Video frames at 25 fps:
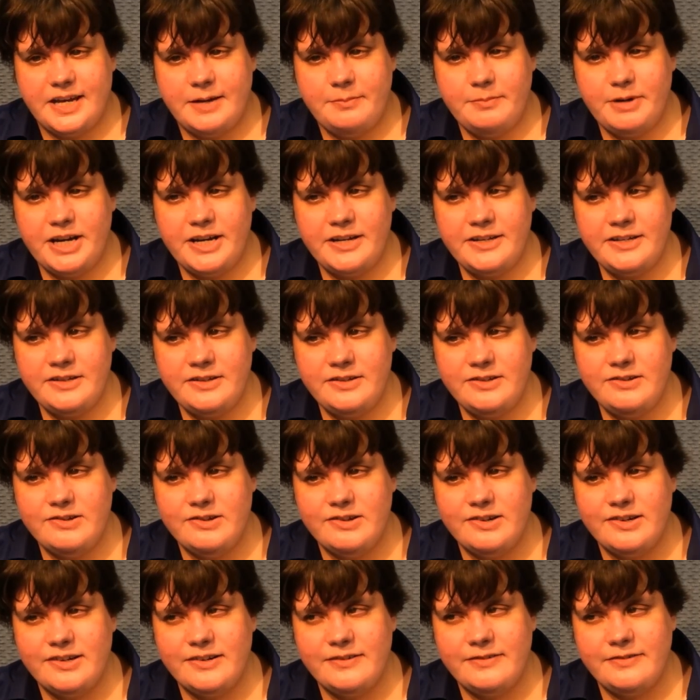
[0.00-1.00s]
I'm on New
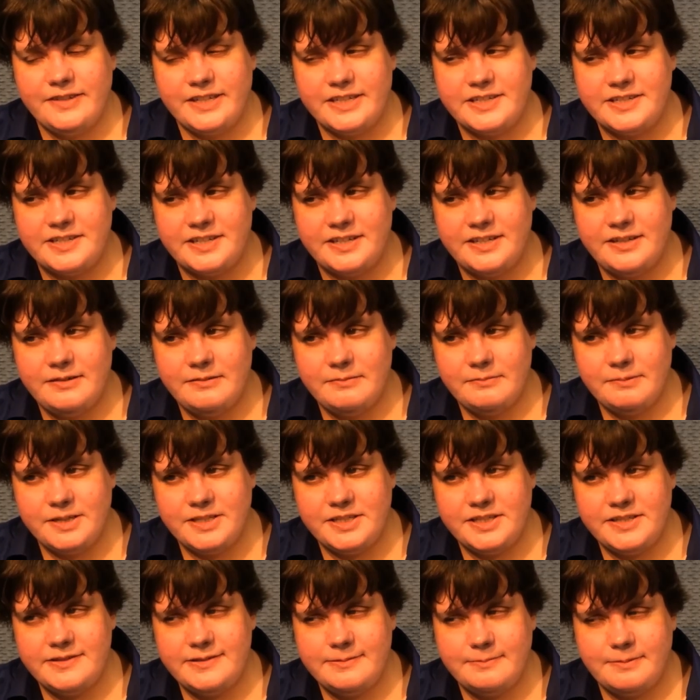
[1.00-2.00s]
Yorker Fiction,
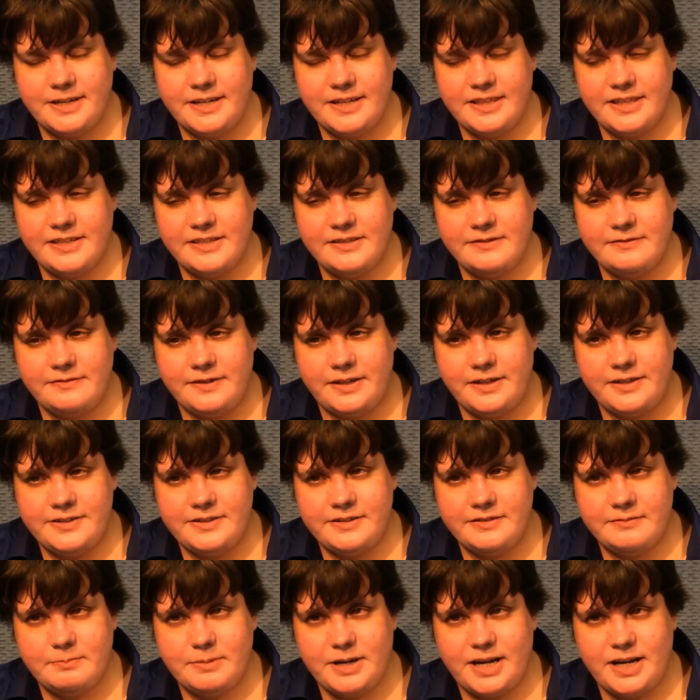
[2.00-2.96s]
which is one of the default